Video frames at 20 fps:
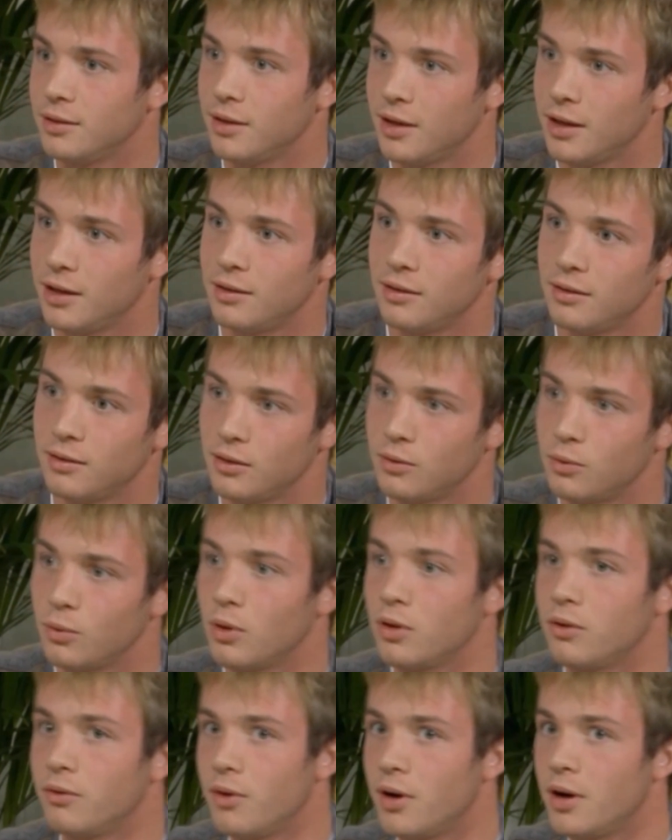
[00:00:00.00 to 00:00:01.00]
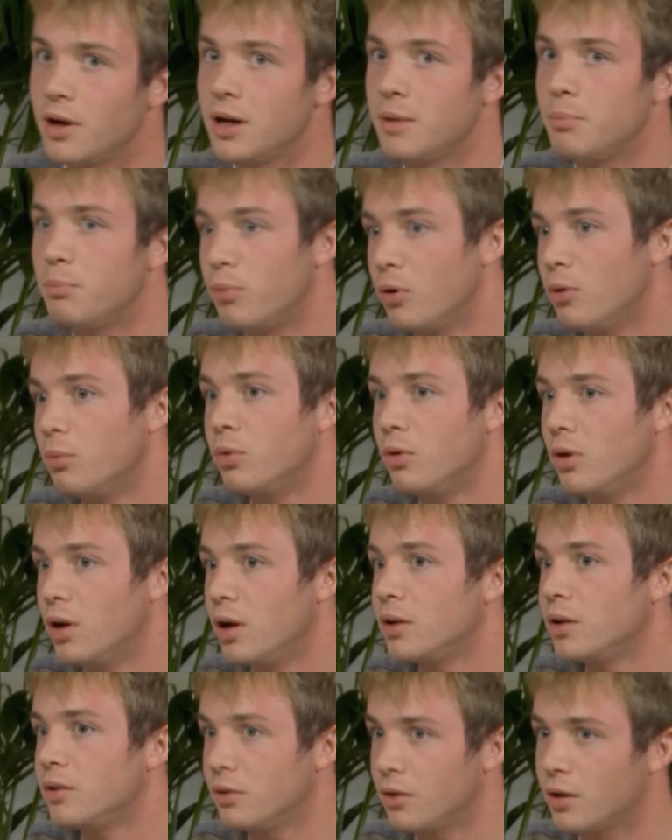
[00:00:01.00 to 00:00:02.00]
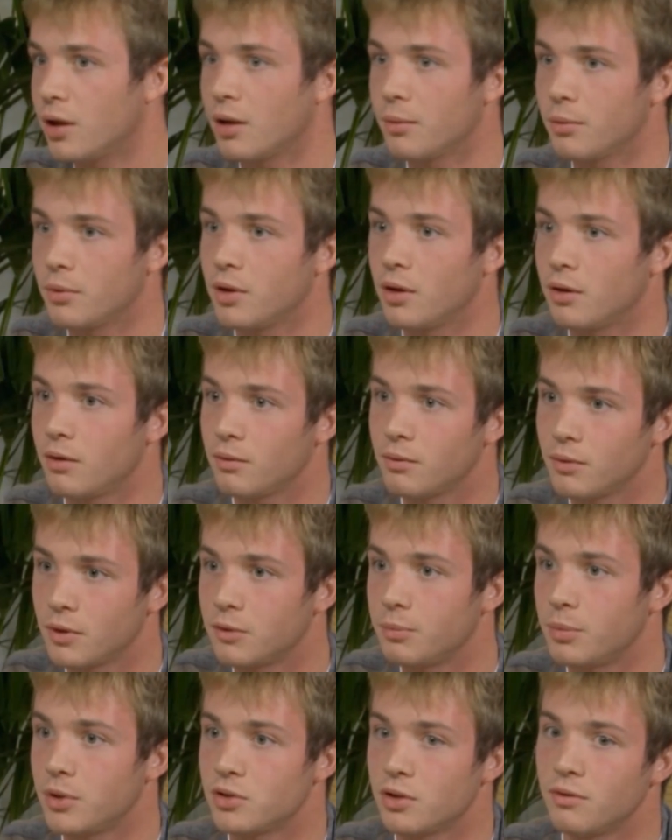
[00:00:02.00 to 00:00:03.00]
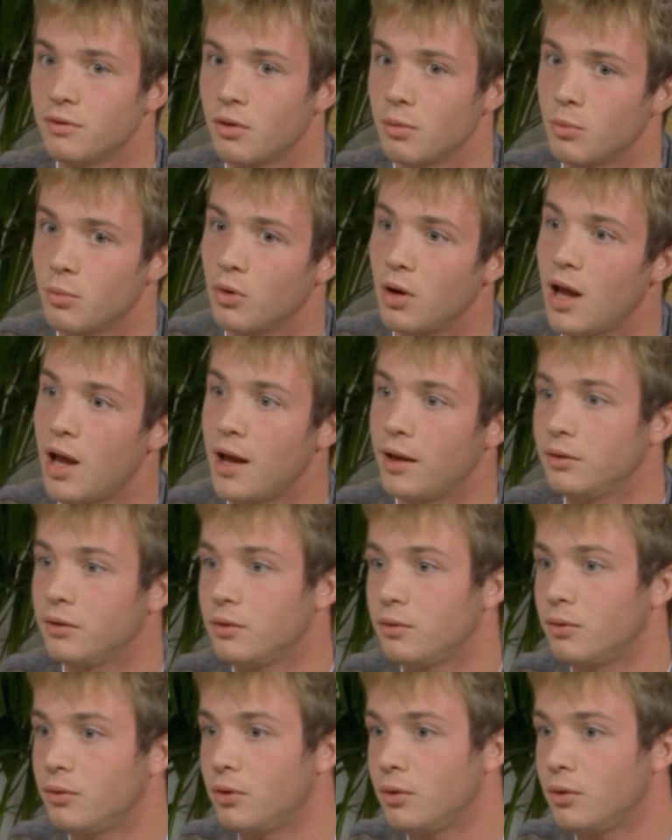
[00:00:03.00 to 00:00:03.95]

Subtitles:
In the 80s it was very popular to come there, especially from Holland.